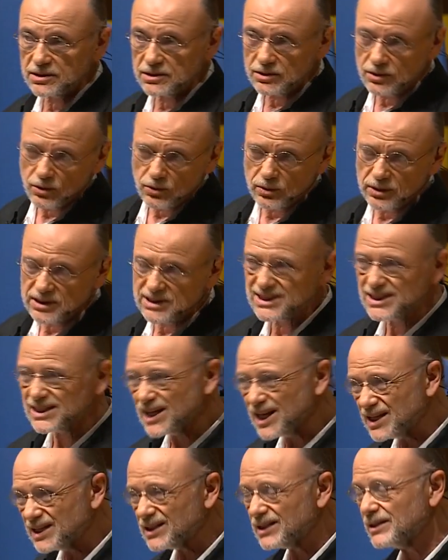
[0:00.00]
so it's
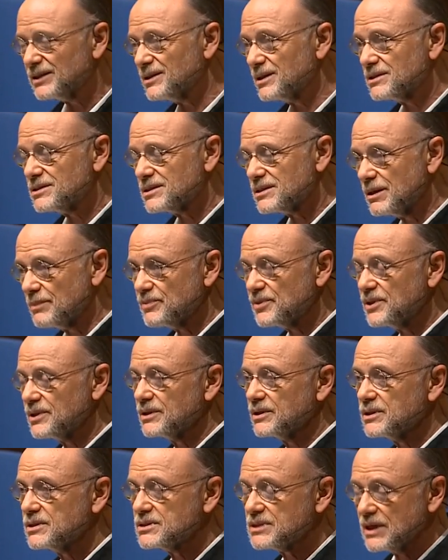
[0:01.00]
likely that
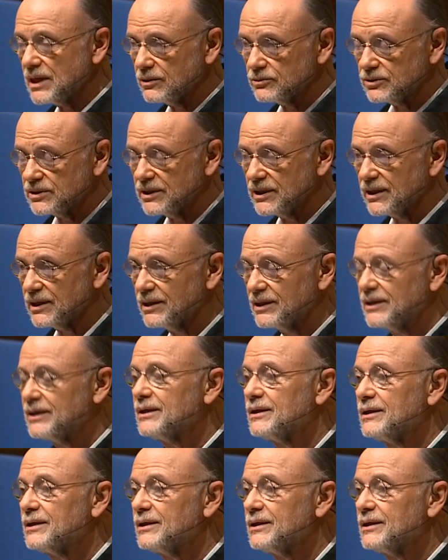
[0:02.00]
something is out there.